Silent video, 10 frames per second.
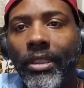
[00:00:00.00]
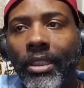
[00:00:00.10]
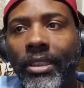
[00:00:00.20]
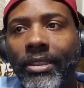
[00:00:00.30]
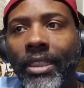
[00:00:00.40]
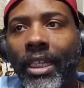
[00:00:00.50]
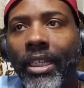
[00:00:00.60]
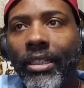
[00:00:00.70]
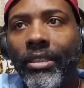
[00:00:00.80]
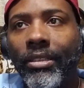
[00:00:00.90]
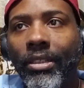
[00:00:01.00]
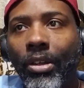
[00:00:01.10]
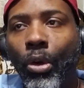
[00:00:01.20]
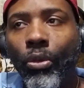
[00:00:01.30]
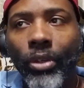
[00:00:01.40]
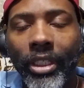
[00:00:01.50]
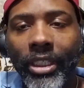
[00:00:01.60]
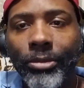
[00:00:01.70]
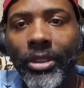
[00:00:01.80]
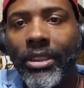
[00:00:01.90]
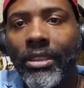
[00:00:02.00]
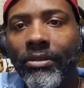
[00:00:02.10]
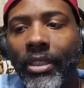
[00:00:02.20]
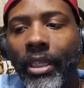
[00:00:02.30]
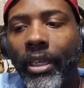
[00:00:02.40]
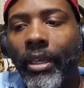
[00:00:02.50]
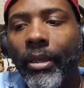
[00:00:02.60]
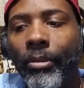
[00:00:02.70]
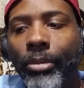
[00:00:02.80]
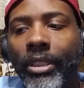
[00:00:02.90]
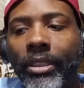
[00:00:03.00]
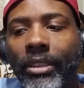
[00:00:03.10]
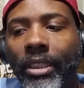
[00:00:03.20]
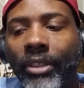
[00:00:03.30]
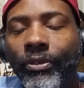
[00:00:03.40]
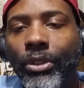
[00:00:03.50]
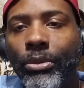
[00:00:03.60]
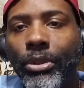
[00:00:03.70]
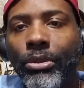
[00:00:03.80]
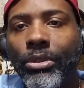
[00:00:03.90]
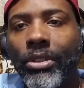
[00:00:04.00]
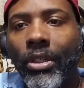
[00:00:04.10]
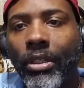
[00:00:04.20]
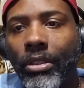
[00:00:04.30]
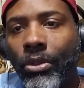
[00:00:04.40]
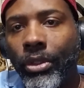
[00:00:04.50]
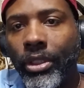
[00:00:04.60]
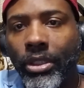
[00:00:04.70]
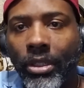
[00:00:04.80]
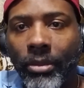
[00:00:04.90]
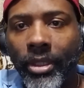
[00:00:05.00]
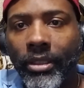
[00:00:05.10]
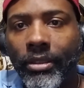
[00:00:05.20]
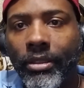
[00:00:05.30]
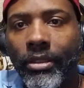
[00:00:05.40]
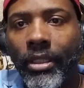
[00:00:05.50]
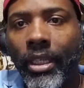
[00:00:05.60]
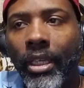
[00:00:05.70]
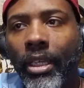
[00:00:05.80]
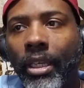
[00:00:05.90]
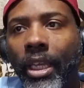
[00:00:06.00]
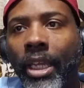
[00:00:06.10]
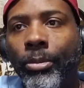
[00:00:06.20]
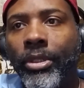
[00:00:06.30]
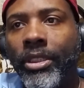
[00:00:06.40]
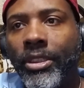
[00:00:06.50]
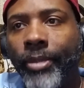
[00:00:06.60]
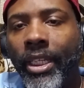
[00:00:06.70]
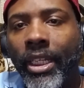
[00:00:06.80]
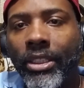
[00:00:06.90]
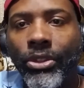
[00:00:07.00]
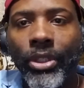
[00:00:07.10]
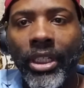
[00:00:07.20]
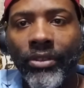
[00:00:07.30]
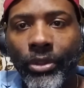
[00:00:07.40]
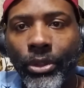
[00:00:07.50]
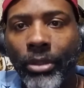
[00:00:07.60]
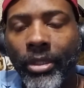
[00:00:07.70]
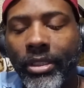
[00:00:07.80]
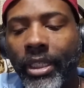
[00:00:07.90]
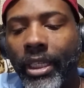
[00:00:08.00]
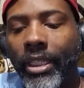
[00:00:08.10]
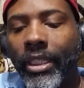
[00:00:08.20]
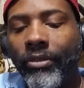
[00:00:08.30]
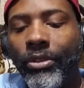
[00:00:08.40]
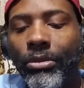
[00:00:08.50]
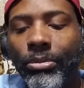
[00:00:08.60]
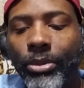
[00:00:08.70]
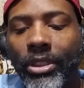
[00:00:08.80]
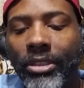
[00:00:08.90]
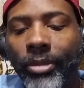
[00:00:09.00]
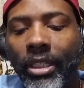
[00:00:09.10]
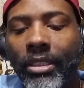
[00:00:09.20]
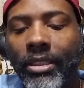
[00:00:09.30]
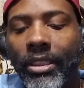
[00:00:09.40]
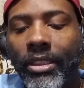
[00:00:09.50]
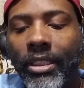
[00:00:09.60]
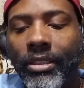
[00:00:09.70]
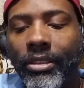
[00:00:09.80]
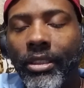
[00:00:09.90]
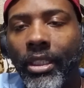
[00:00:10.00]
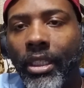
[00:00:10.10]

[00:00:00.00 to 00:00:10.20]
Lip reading: is not overly expensive, but if you do start going to tournaments and participating at certain level tournaments, like if you participate in, say, just